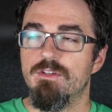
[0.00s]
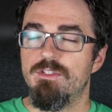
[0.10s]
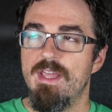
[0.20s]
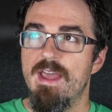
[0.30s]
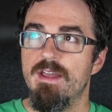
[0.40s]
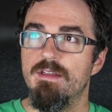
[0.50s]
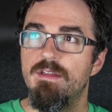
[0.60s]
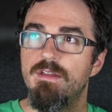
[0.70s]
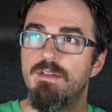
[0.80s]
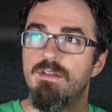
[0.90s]
DAC
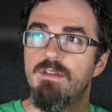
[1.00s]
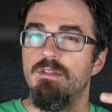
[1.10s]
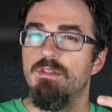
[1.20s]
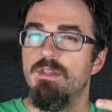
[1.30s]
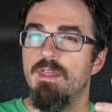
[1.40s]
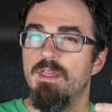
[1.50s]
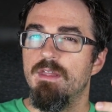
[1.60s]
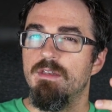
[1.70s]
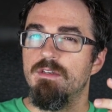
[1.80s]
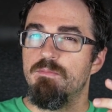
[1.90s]

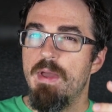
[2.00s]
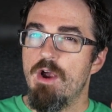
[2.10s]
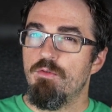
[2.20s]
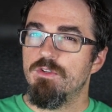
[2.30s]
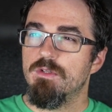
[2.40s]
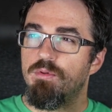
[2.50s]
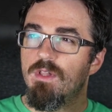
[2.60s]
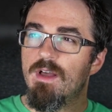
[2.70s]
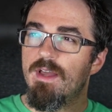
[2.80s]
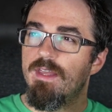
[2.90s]
and power
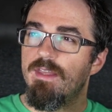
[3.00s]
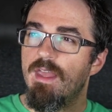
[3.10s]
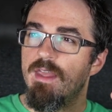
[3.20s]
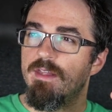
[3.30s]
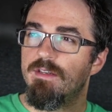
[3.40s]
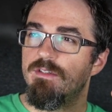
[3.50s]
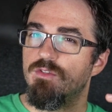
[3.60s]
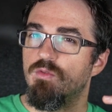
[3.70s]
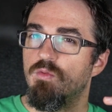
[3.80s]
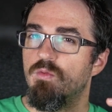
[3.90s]
supply and
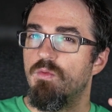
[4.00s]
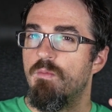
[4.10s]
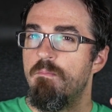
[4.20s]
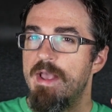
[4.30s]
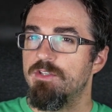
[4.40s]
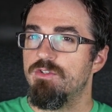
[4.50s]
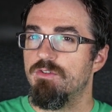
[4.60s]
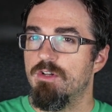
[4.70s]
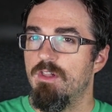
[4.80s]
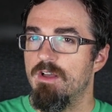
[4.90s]
master
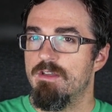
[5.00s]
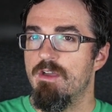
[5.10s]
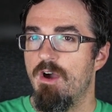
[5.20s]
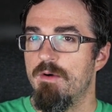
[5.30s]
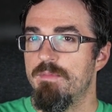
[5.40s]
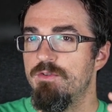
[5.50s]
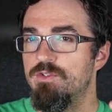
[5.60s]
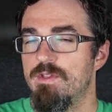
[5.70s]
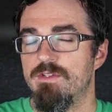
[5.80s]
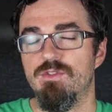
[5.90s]
clock combo,
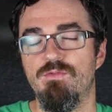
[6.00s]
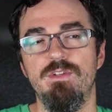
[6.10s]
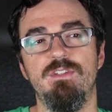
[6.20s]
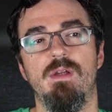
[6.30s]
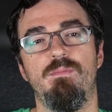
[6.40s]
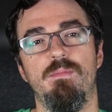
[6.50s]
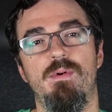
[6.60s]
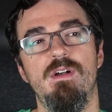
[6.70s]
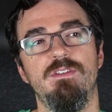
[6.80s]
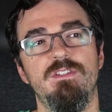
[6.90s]
so that's 3 separate
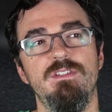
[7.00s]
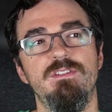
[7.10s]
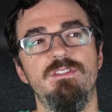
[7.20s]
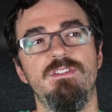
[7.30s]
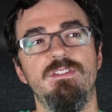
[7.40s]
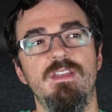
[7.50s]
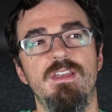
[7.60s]
boxes.